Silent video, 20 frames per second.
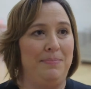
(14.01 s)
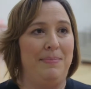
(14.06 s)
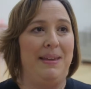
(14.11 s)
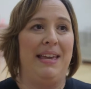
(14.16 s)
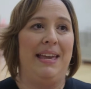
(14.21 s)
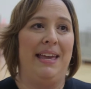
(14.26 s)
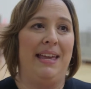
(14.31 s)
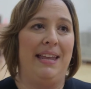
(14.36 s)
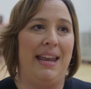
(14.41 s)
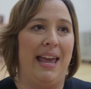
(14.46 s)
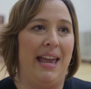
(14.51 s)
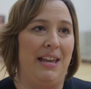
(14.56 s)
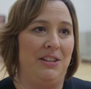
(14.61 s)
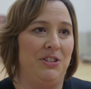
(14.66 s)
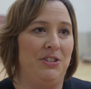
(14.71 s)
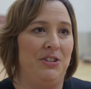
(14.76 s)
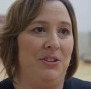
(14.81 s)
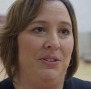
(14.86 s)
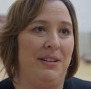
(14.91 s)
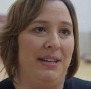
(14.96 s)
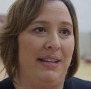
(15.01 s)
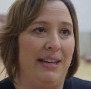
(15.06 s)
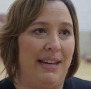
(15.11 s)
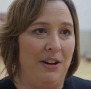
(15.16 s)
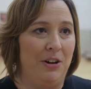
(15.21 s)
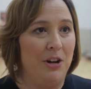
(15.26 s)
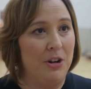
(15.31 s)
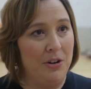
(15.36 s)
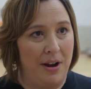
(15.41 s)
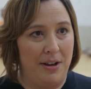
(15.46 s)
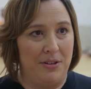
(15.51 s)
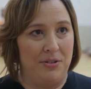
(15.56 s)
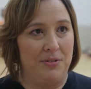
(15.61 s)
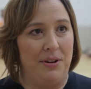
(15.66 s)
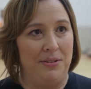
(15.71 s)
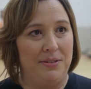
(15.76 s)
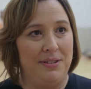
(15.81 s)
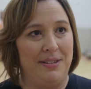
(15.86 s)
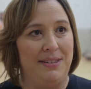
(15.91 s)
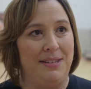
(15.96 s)
been a student here at
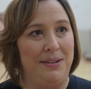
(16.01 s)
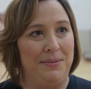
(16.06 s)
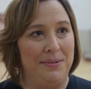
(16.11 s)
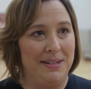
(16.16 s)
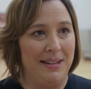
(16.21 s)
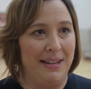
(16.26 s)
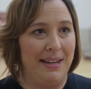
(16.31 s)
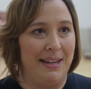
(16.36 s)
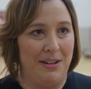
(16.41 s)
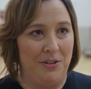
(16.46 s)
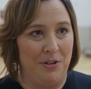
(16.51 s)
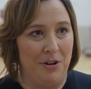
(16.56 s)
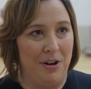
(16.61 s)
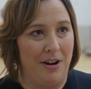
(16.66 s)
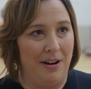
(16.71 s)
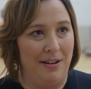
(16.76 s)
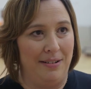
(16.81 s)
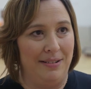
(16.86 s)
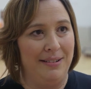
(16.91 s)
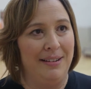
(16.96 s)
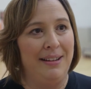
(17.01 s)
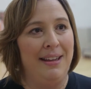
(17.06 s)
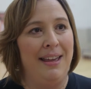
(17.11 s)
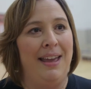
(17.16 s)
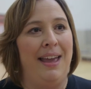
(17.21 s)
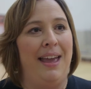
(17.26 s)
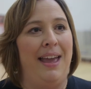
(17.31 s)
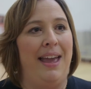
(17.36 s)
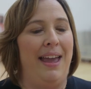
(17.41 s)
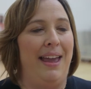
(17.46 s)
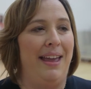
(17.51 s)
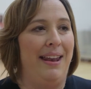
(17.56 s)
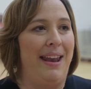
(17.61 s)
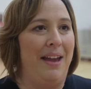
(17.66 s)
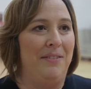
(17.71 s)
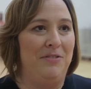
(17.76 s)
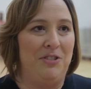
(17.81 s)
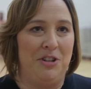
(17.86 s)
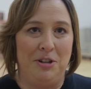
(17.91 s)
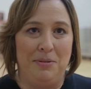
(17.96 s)
Crossroads since he was in kindergarten and
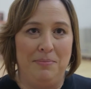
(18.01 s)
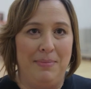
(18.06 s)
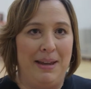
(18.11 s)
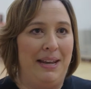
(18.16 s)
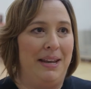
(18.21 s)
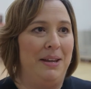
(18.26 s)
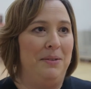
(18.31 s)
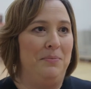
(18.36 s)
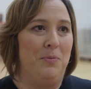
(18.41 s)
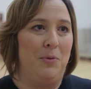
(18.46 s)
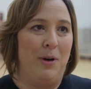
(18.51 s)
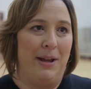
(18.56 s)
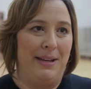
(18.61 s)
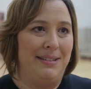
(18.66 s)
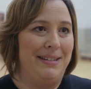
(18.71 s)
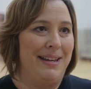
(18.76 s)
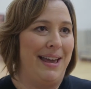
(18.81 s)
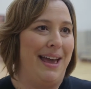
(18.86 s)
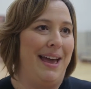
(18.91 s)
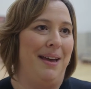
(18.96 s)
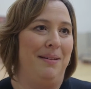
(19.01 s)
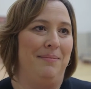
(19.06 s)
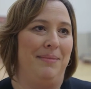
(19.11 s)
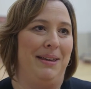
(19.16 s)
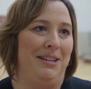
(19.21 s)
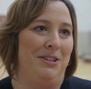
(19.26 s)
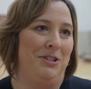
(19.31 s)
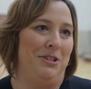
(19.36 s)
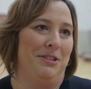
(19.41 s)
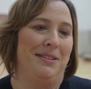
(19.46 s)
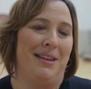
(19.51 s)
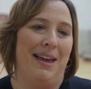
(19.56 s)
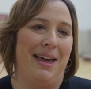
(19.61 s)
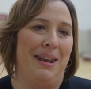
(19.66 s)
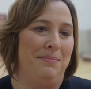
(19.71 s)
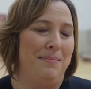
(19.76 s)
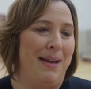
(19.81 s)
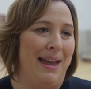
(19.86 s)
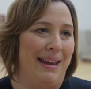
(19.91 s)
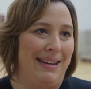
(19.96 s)
after you meet him one time he's just
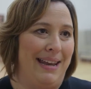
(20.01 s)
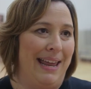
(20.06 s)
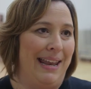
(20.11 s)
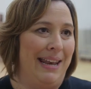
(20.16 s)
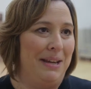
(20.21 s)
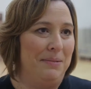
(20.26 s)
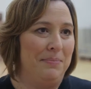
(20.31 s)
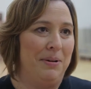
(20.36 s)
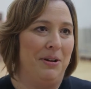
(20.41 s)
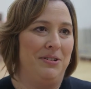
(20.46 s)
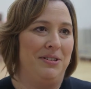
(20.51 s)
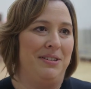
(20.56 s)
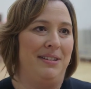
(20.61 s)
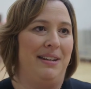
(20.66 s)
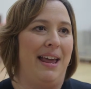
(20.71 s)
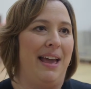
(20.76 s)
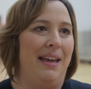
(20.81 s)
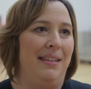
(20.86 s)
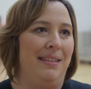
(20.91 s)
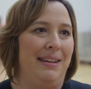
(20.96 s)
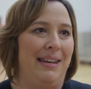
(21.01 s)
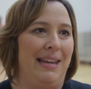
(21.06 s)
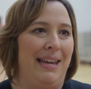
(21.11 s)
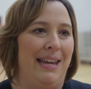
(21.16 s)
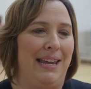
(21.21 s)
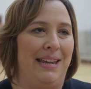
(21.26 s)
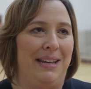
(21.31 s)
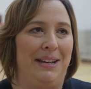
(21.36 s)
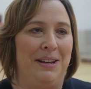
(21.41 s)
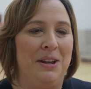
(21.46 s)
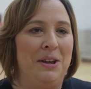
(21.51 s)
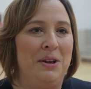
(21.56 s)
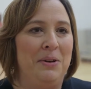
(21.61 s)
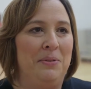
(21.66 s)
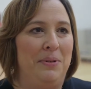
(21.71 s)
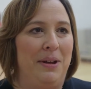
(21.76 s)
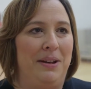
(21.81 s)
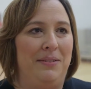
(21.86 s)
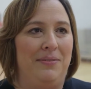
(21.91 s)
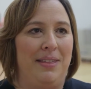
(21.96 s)
got a magnetic personality and
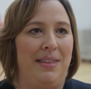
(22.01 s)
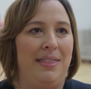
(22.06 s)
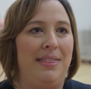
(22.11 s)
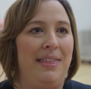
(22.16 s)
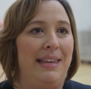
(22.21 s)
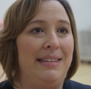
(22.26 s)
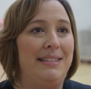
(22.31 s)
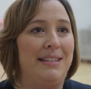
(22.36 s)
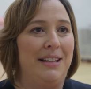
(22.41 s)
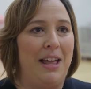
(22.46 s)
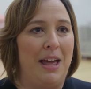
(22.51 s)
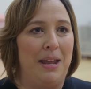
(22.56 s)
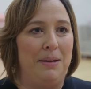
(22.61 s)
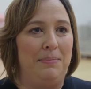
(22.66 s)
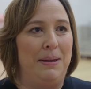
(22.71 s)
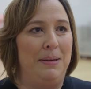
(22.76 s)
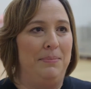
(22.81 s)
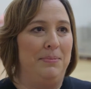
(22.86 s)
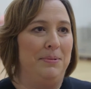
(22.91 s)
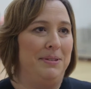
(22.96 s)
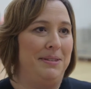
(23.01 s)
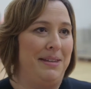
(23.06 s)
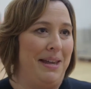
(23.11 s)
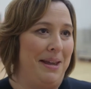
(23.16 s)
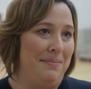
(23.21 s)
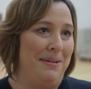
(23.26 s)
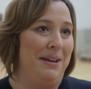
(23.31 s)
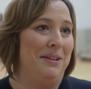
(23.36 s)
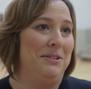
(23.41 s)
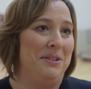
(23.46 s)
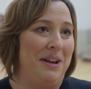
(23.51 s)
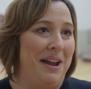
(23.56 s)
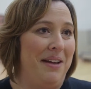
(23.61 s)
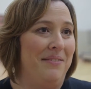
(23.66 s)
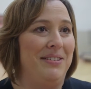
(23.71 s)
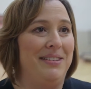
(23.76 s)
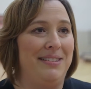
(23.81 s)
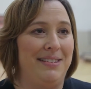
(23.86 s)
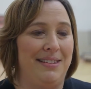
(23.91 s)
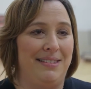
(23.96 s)
one of the things a lot of people say about
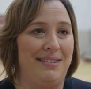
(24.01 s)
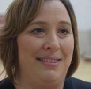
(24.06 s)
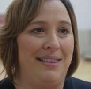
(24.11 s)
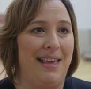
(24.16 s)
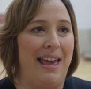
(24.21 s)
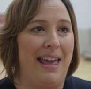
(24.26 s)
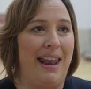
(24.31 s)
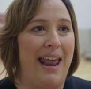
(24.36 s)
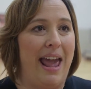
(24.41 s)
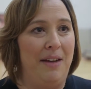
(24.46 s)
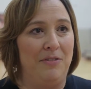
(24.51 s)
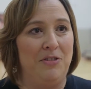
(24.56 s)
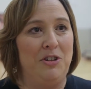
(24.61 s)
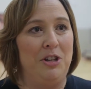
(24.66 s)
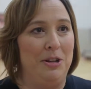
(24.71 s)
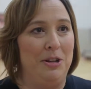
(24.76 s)
Travis is that after